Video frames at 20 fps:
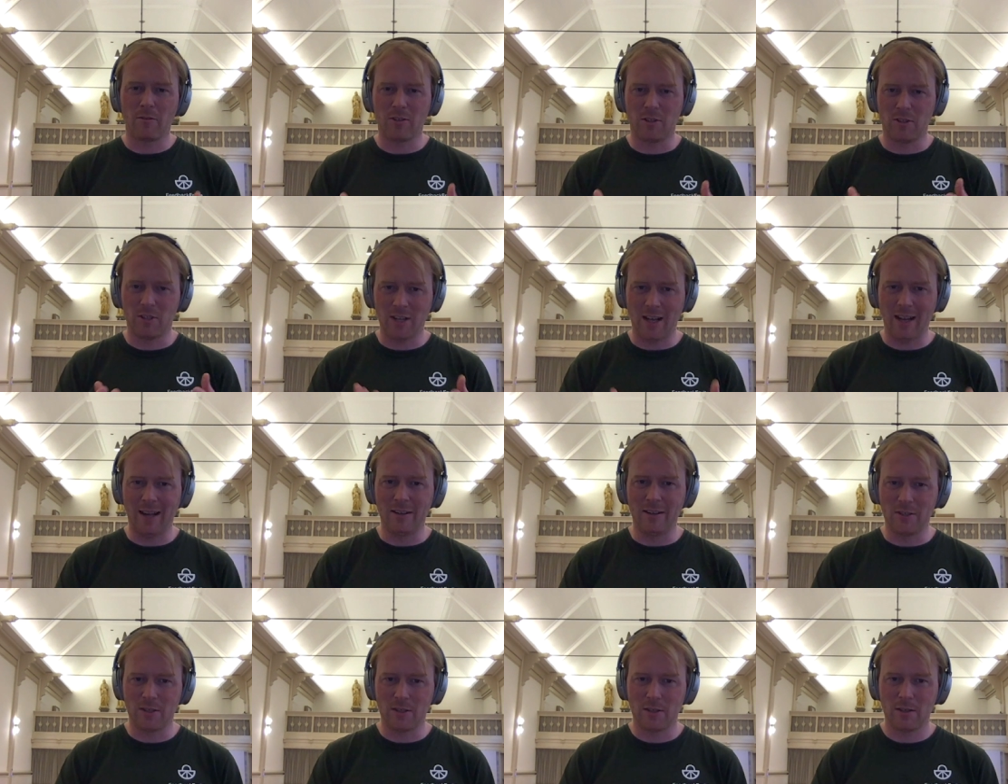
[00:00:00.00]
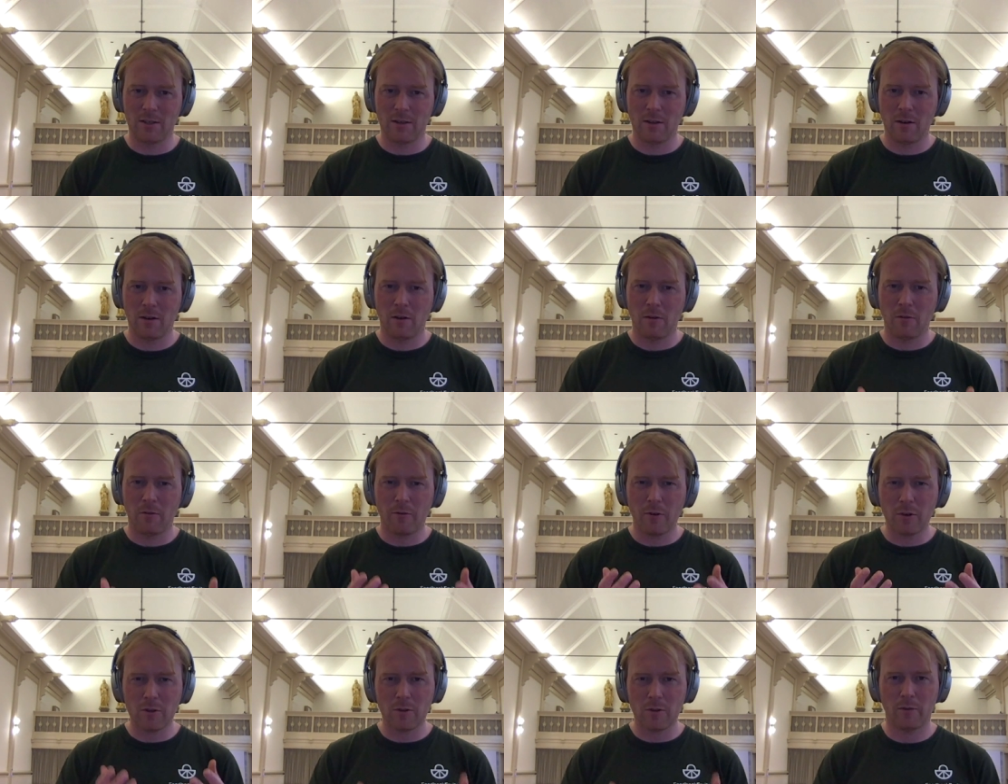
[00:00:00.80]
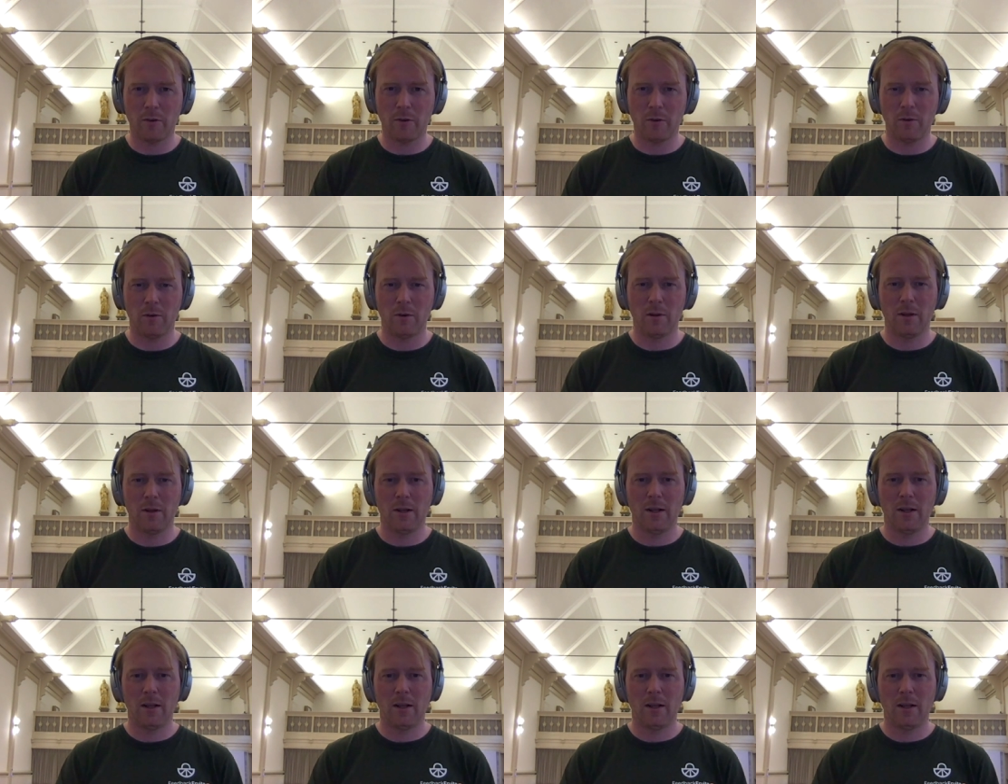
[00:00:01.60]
a challenge. First of all,